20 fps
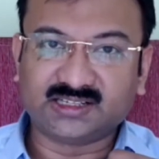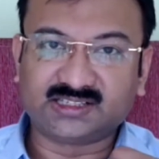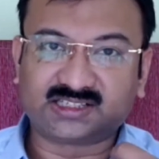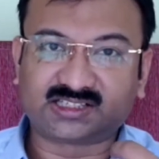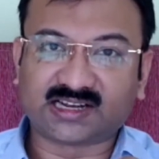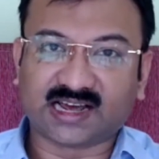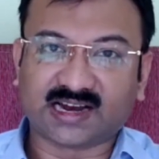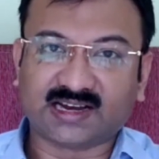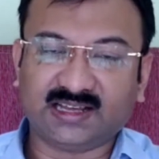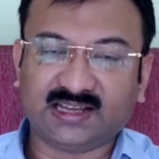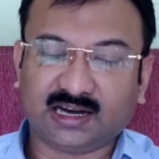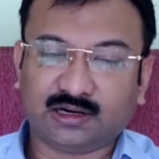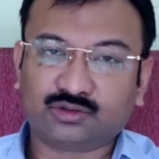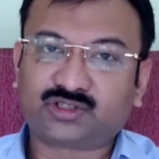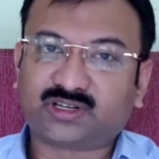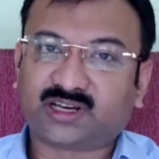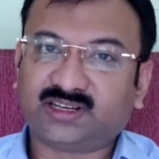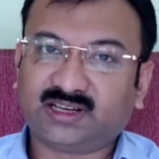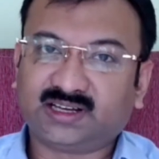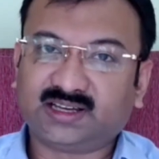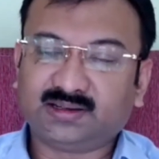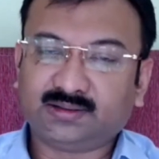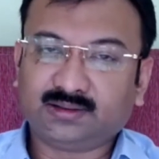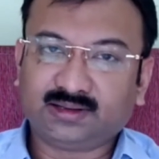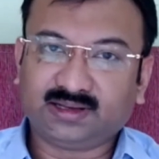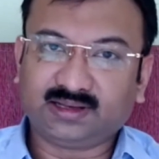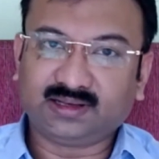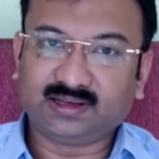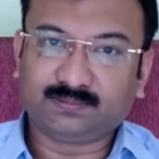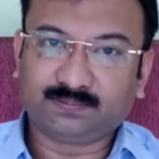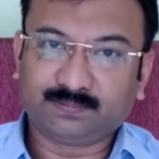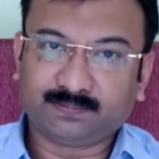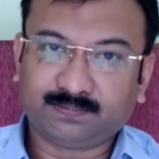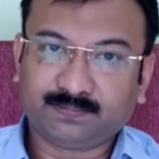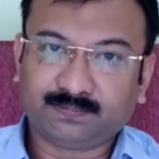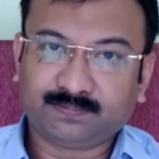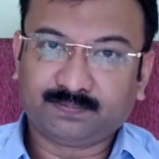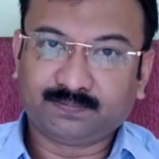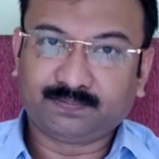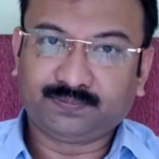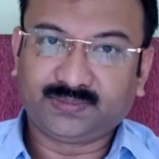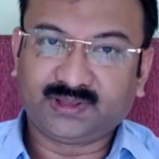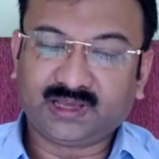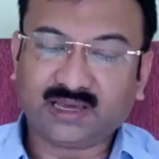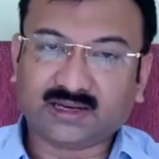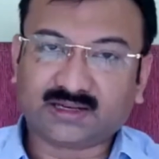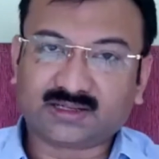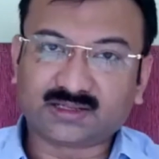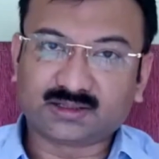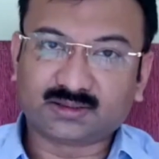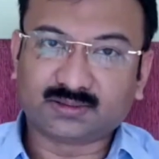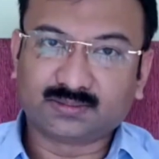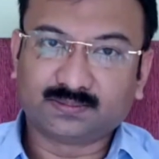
is standing outside the gate.